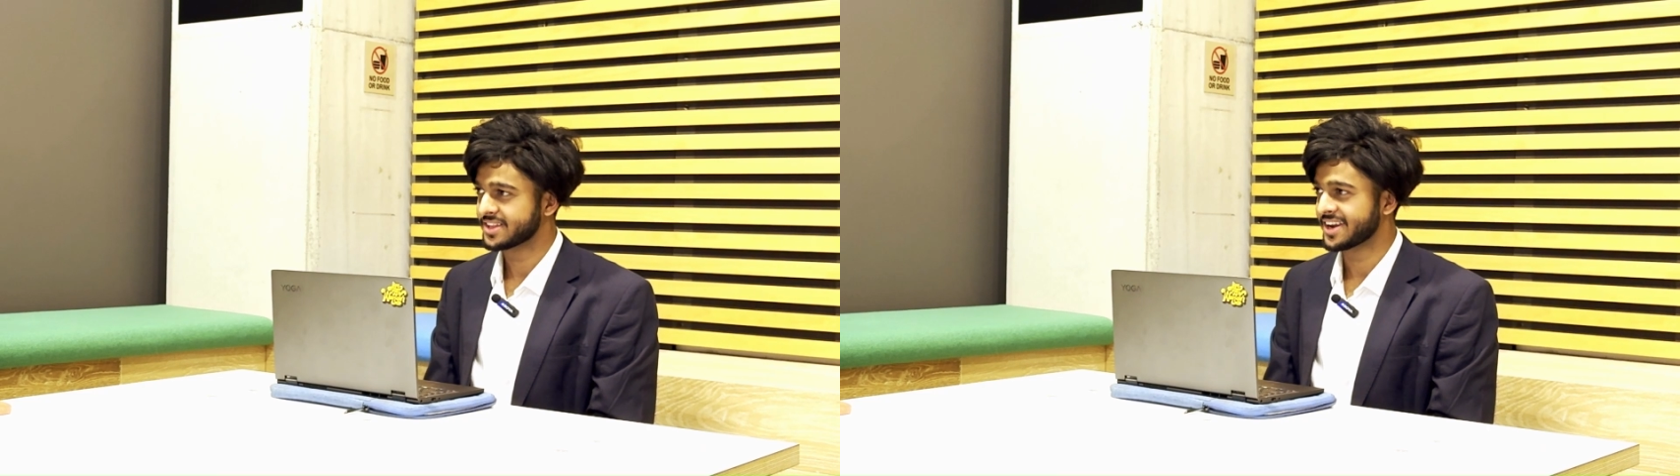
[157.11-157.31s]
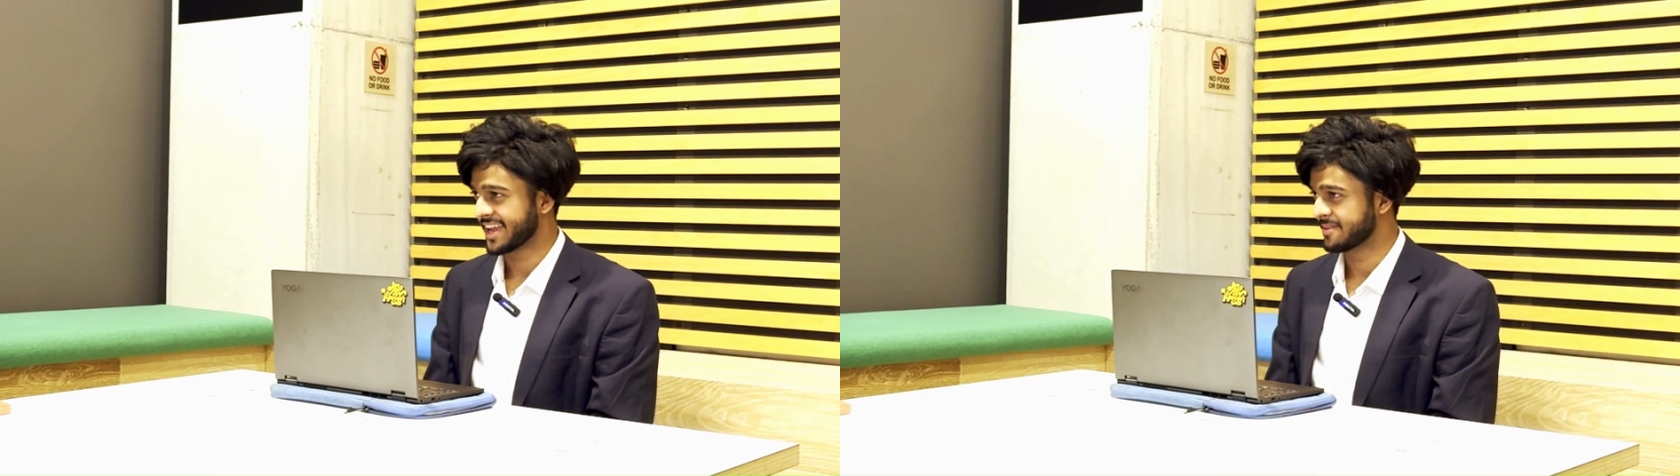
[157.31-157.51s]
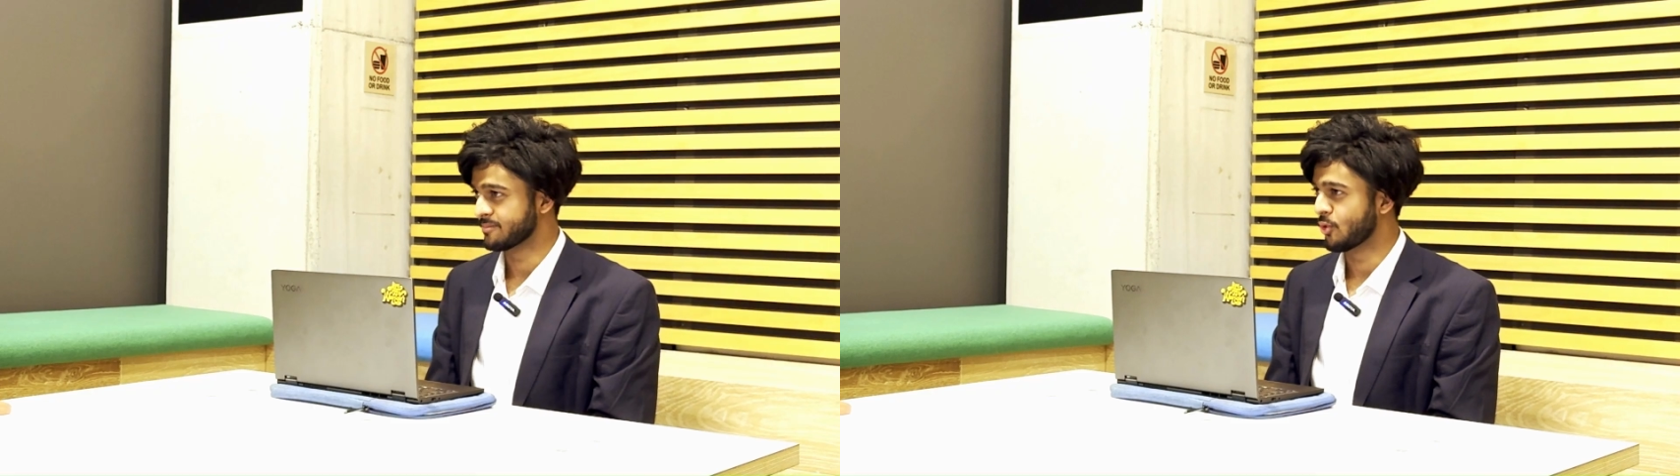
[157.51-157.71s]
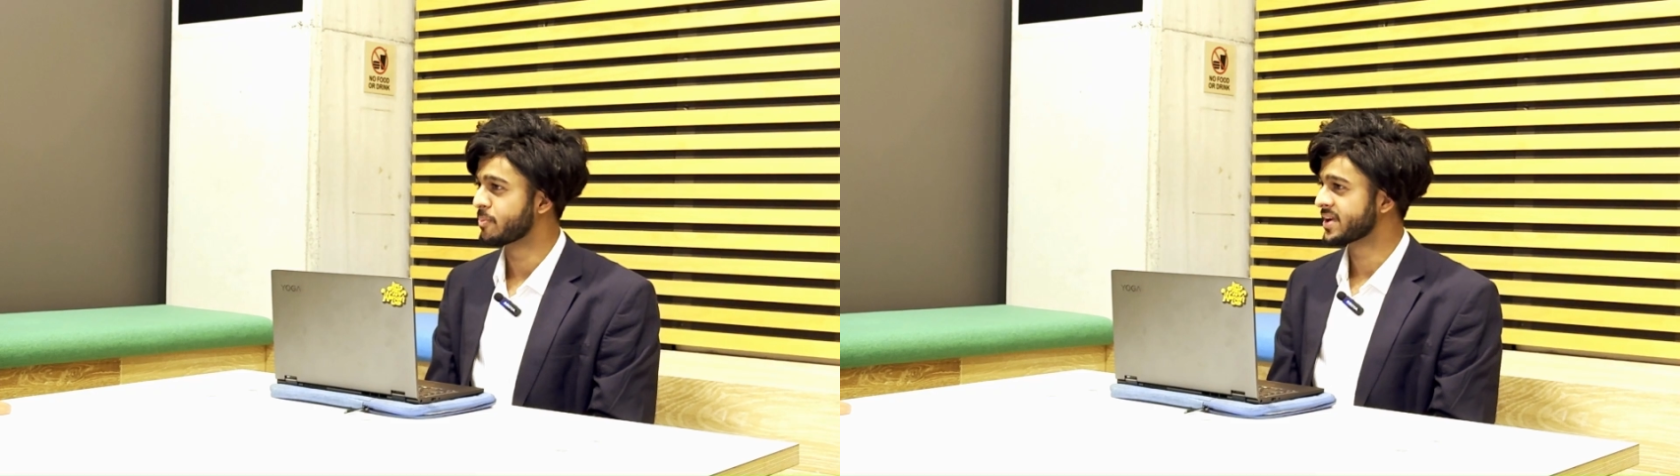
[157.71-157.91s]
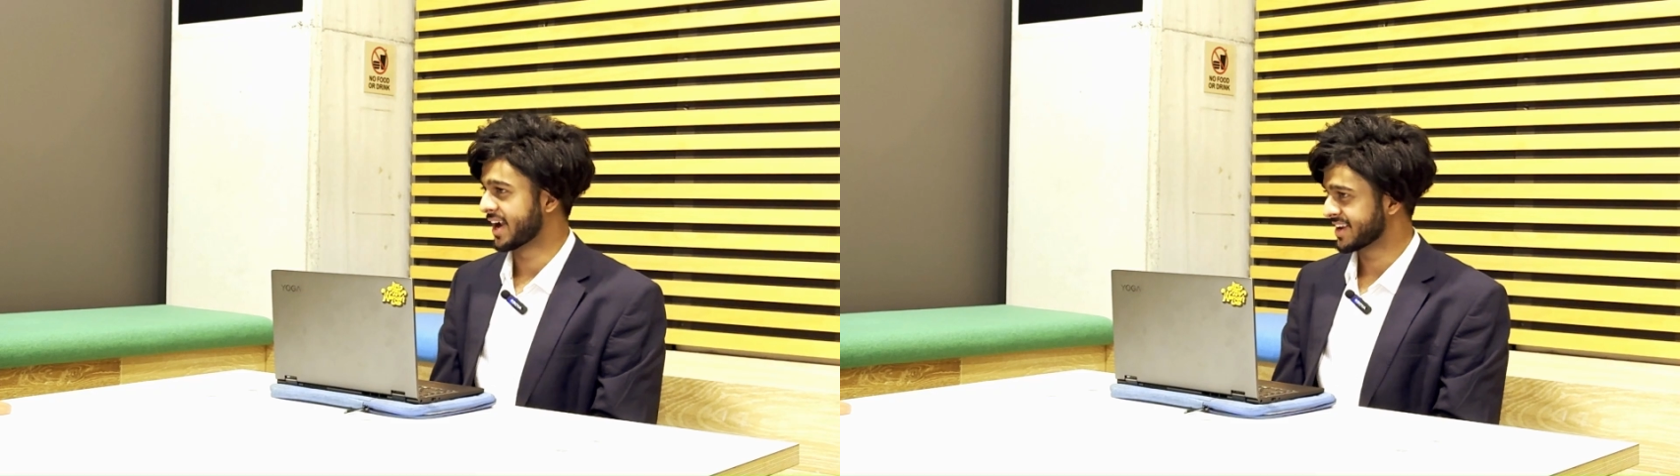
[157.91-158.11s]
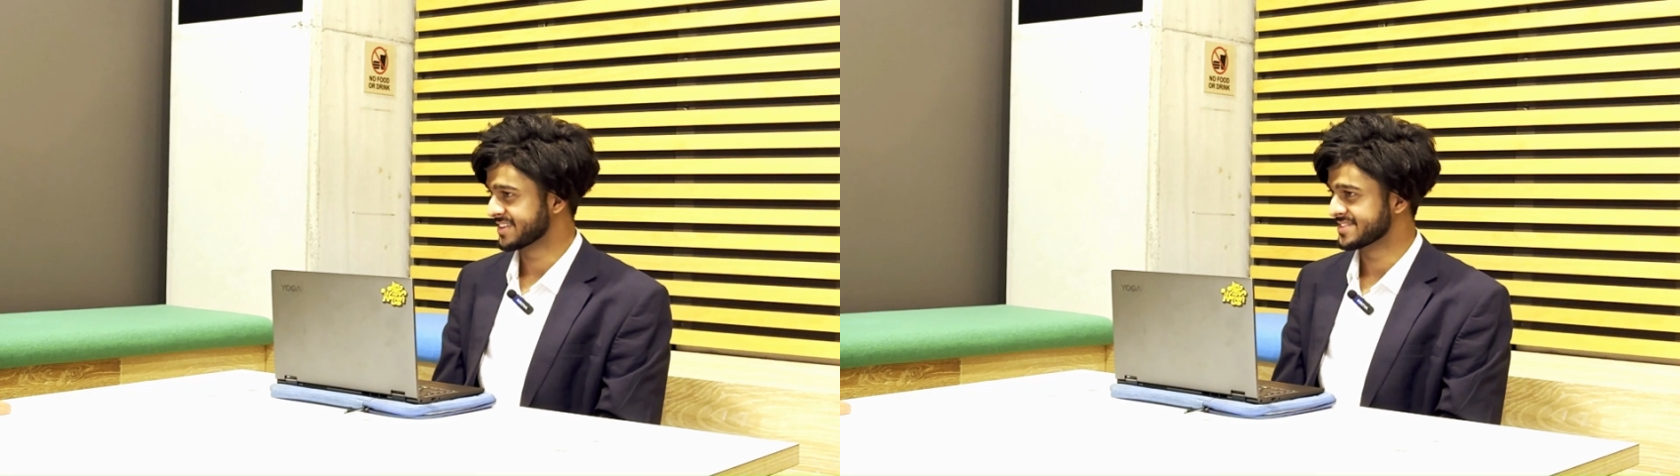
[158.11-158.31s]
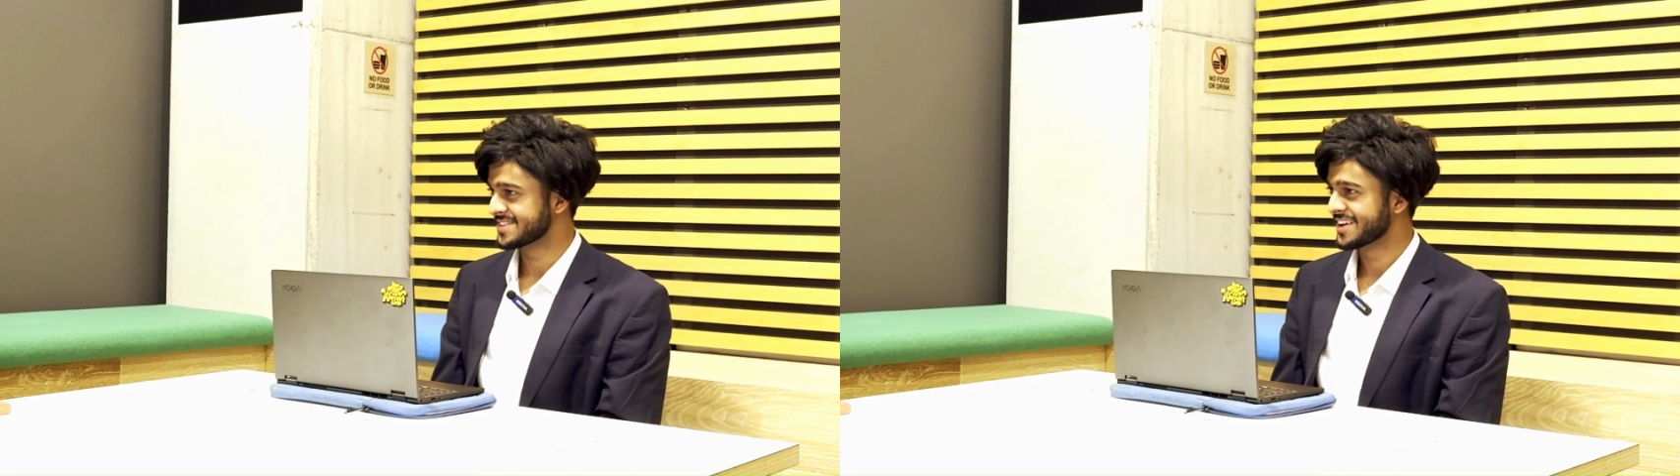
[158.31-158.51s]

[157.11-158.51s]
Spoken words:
the name OpenOnions.